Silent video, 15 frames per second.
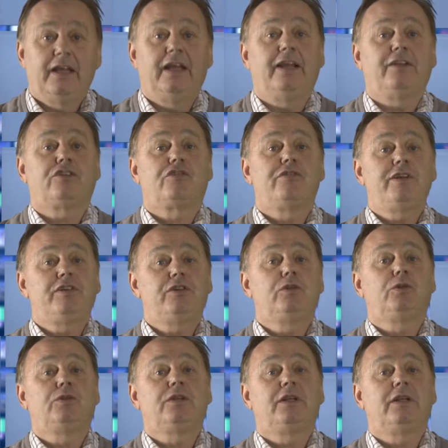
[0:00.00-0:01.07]
It's
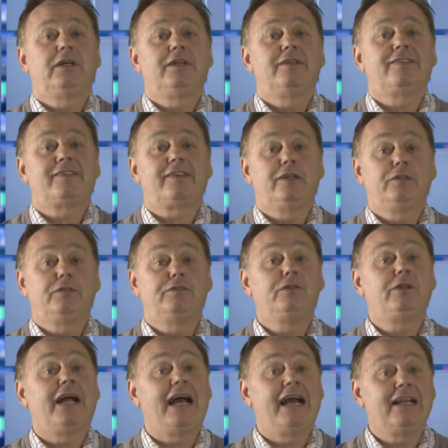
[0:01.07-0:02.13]
critical to learn
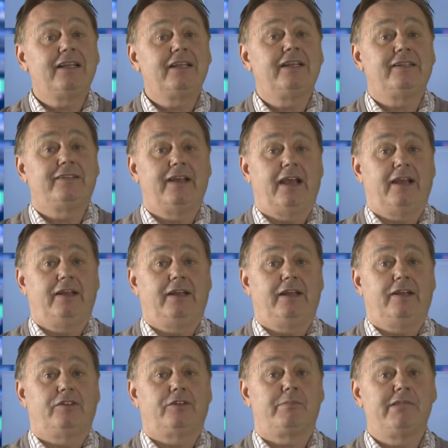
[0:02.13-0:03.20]
skillful handling
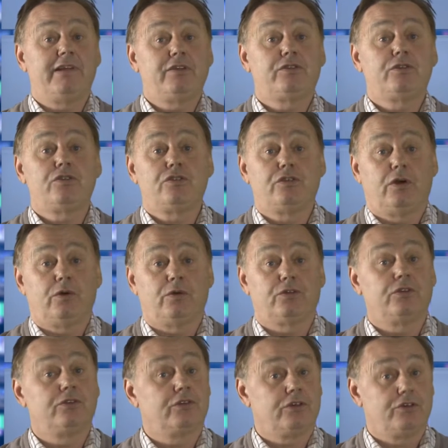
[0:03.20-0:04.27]
techniques to bring such dogs
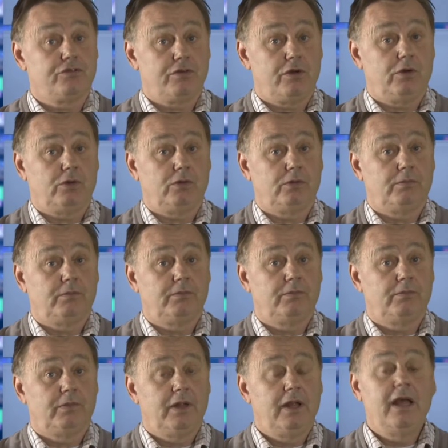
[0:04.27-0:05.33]
under control.
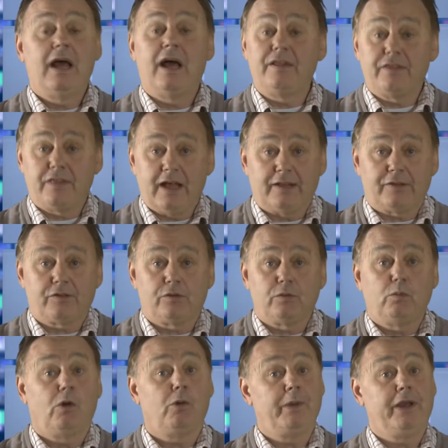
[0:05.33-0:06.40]
And that's
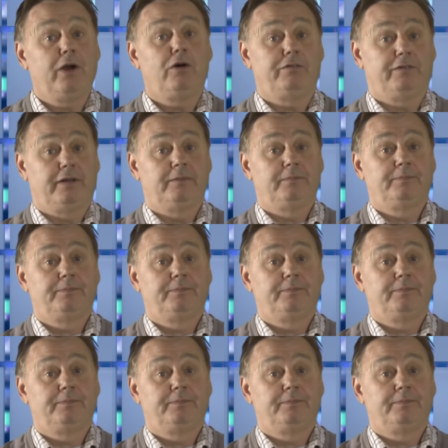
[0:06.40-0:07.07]
what we offer.